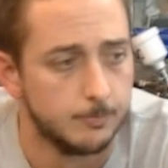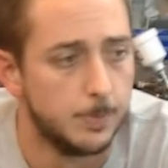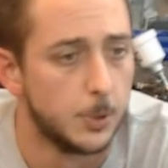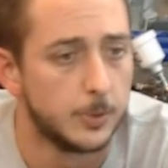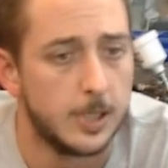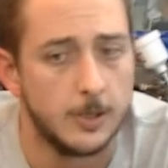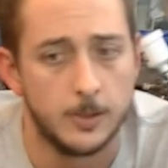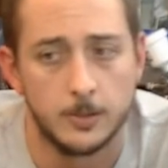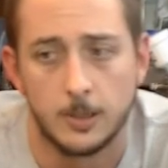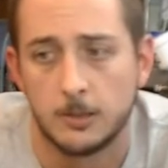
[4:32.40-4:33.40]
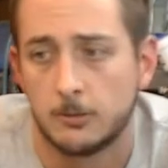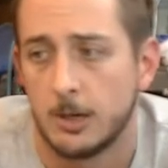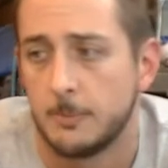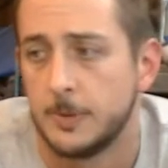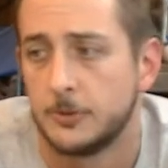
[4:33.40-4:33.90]
bolt carrier, I'll
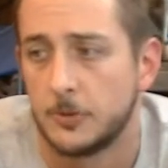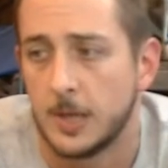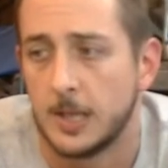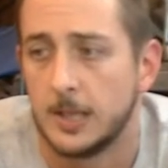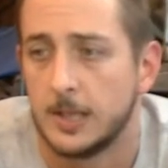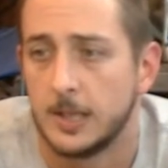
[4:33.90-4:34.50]
grab this or that.